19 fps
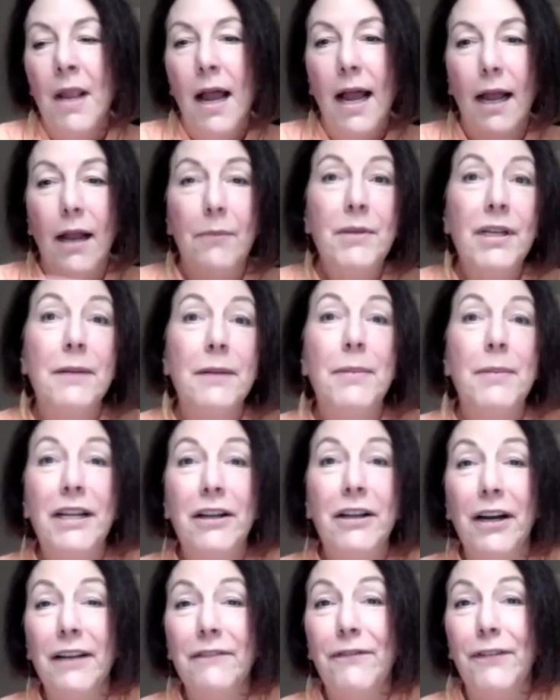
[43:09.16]
Mm-hmm. I'm going to be
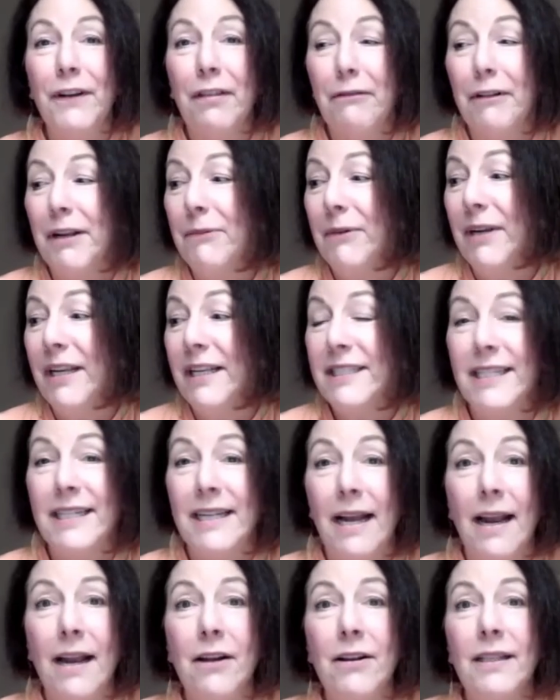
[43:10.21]
gone for 3 weeks
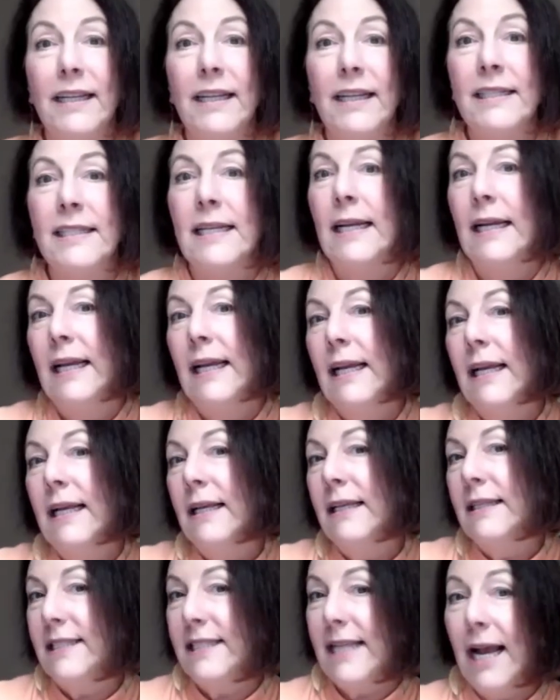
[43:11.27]
in Ireland.
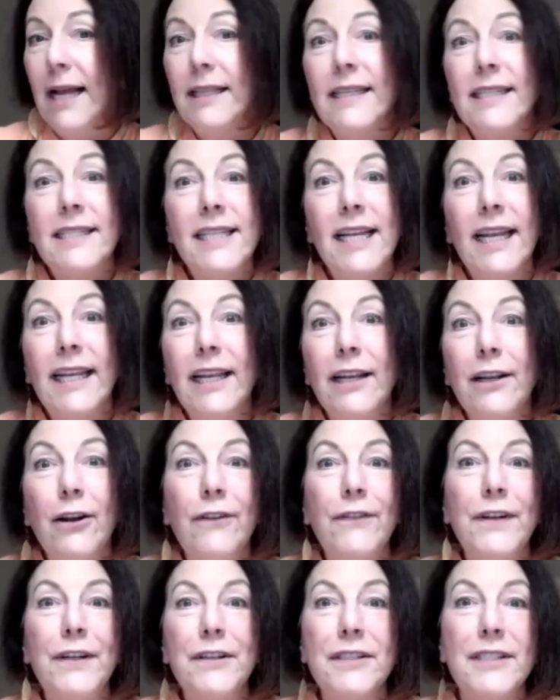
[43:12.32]
Sally's taking
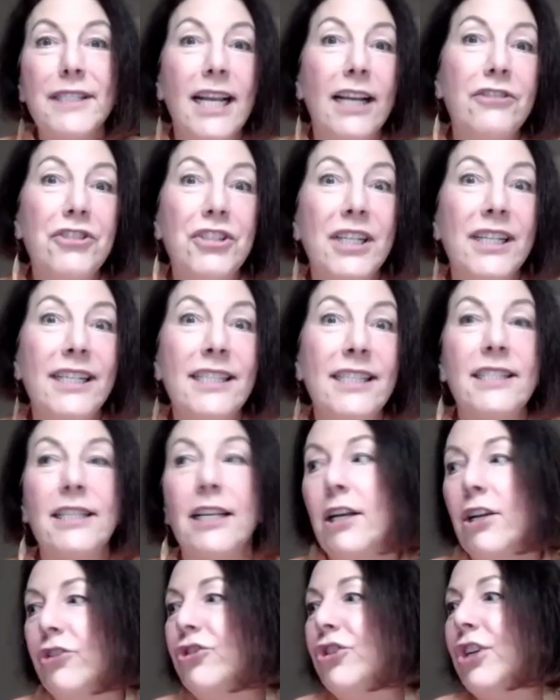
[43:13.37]
over your sessions.
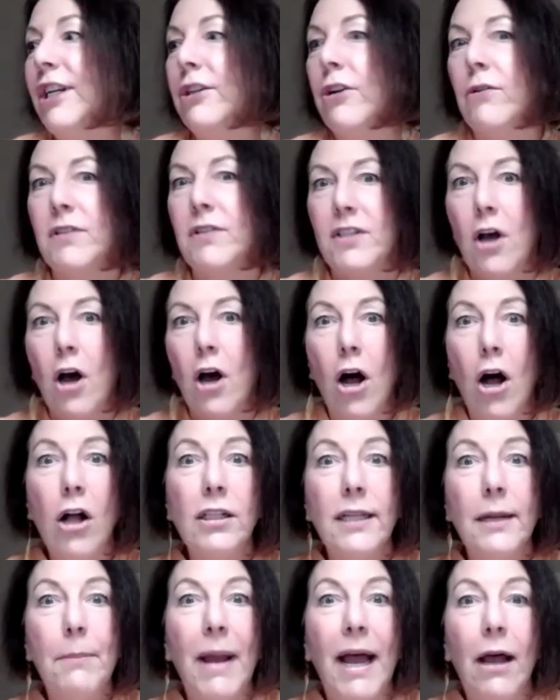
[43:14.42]
She knows
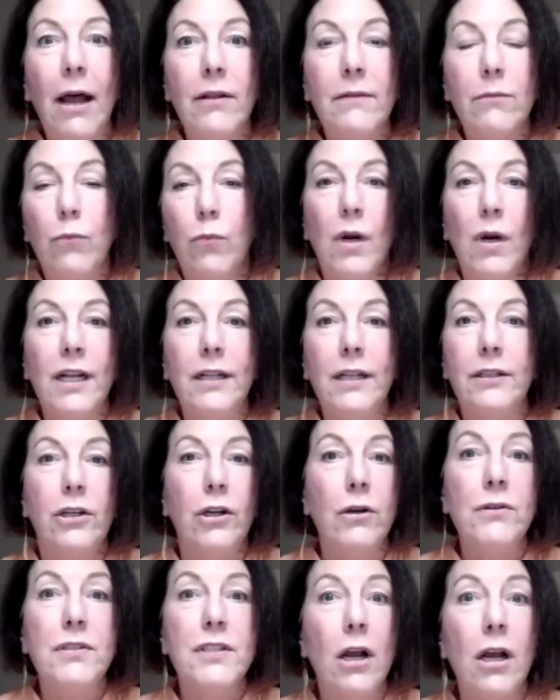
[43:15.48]
all about what
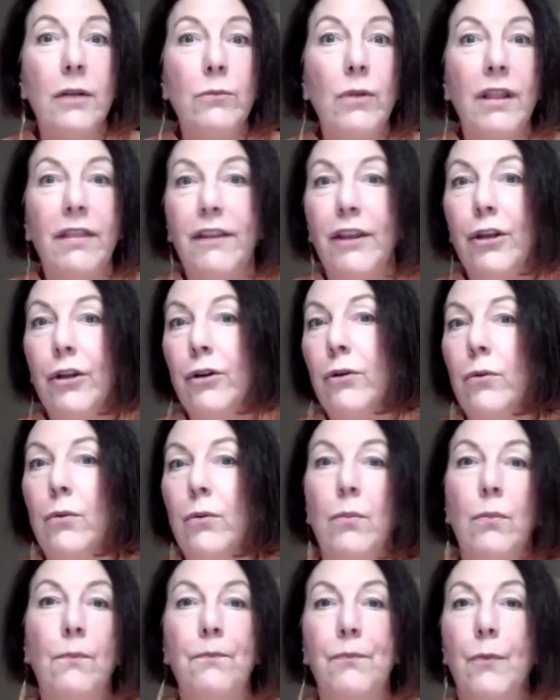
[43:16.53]
goes on with
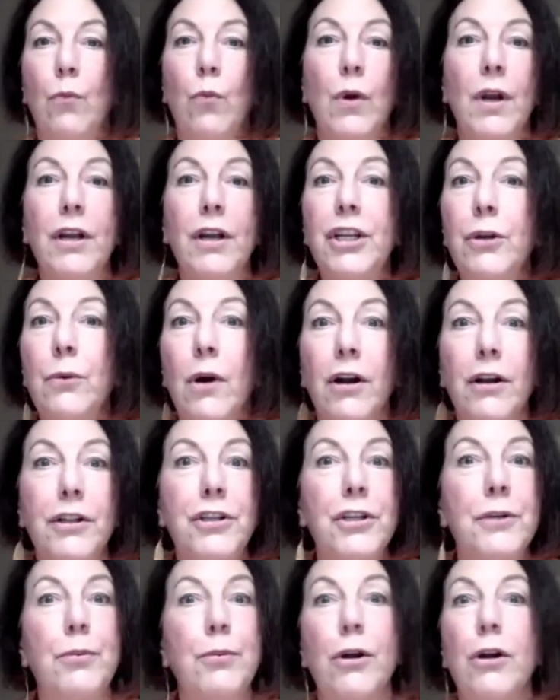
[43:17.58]
you, where you are
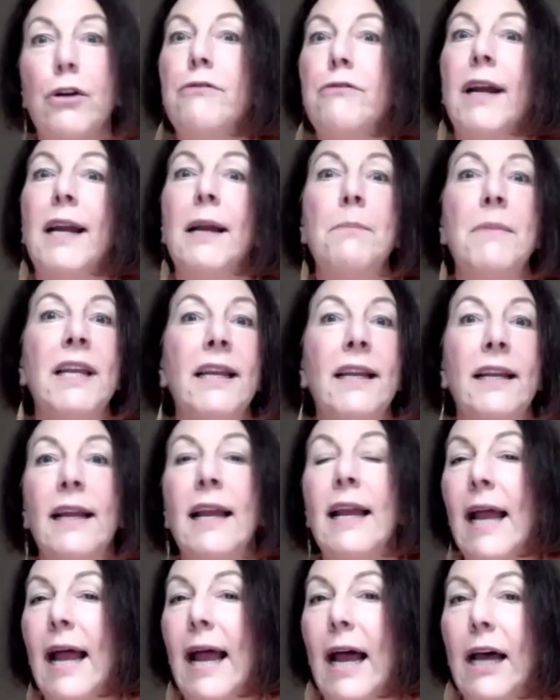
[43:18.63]
in your programming,
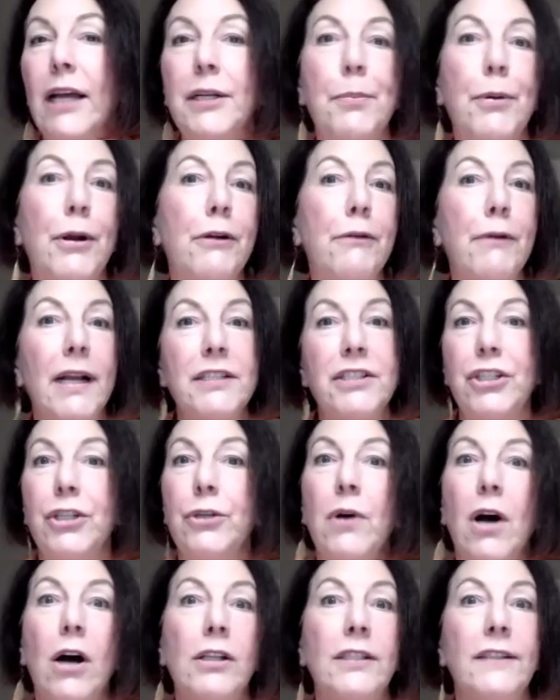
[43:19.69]
how to progress
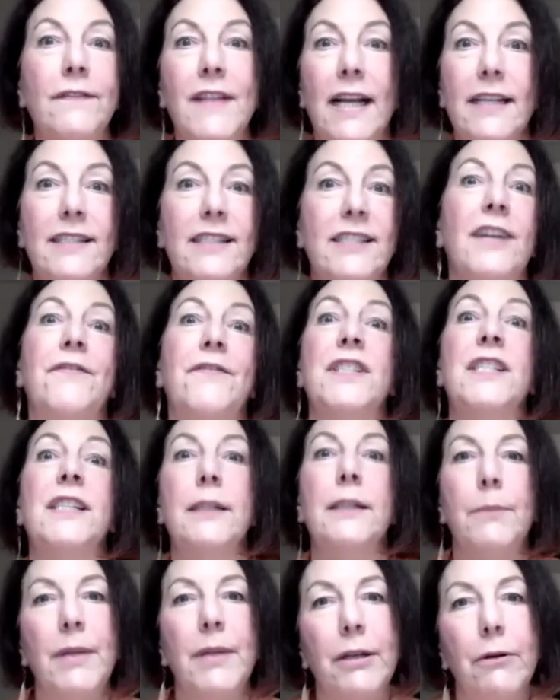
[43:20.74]
you, all of that stuff. It's
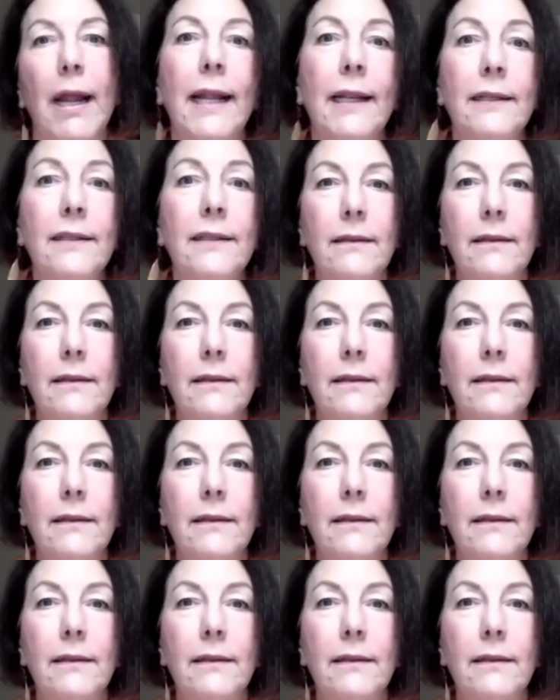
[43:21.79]
going to be great.